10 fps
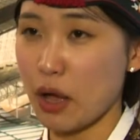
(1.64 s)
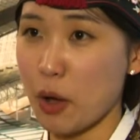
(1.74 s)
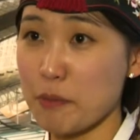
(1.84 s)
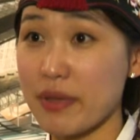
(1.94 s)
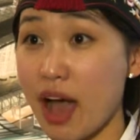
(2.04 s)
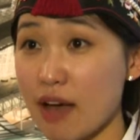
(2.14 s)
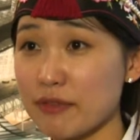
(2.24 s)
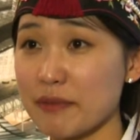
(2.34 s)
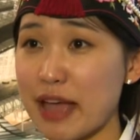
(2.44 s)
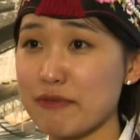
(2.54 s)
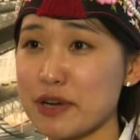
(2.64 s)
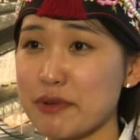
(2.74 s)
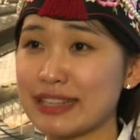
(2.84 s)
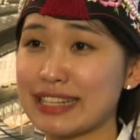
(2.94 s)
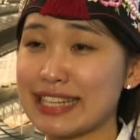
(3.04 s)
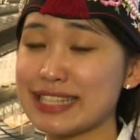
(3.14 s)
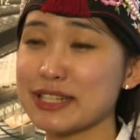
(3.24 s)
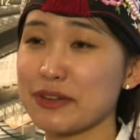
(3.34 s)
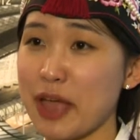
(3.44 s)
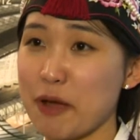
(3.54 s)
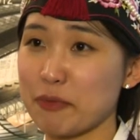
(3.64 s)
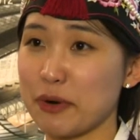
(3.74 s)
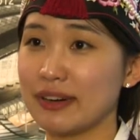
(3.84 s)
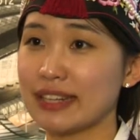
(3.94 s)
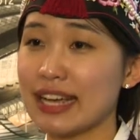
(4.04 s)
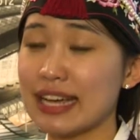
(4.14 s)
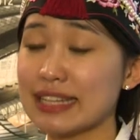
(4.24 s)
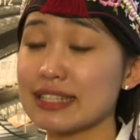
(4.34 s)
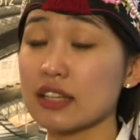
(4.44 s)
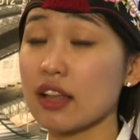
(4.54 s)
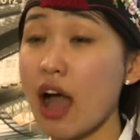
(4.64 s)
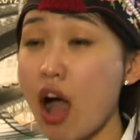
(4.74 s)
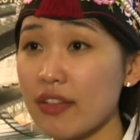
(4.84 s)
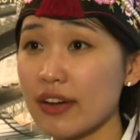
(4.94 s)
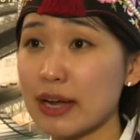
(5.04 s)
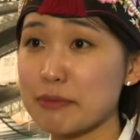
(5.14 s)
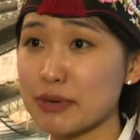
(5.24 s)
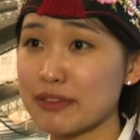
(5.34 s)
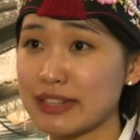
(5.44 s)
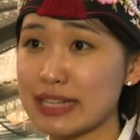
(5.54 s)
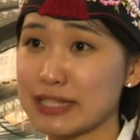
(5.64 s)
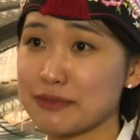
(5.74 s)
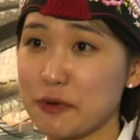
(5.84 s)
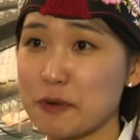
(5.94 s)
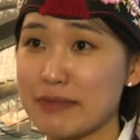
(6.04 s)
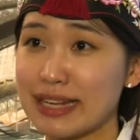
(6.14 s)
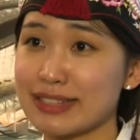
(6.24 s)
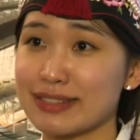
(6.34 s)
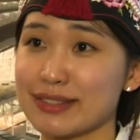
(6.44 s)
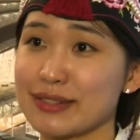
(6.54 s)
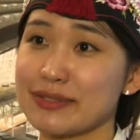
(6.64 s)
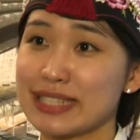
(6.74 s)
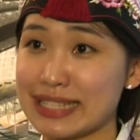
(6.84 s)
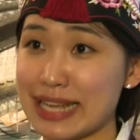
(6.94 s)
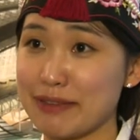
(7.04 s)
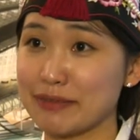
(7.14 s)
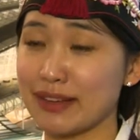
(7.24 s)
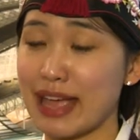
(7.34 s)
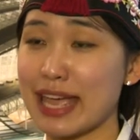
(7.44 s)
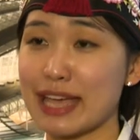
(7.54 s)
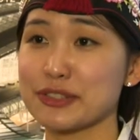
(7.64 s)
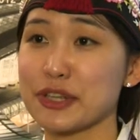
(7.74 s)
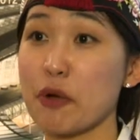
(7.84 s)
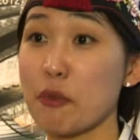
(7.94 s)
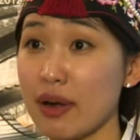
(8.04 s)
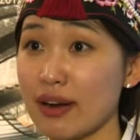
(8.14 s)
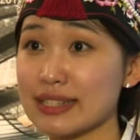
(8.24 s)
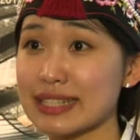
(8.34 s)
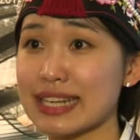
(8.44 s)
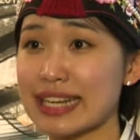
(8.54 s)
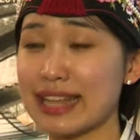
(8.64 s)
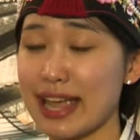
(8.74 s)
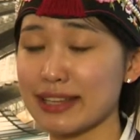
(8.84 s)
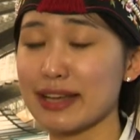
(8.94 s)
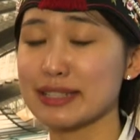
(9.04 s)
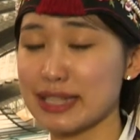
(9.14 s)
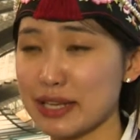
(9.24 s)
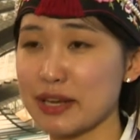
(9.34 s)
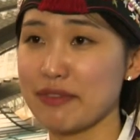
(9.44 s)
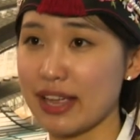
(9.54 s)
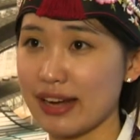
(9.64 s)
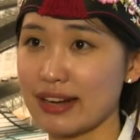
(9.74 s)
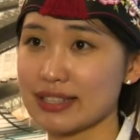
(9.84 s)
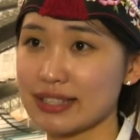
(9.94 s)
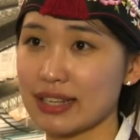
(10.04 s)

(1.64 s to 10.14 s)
On behalf of everyone at Incheon Airport, it is an honor and privilege for me to receive the ASQ Awards in 8 consecutive years.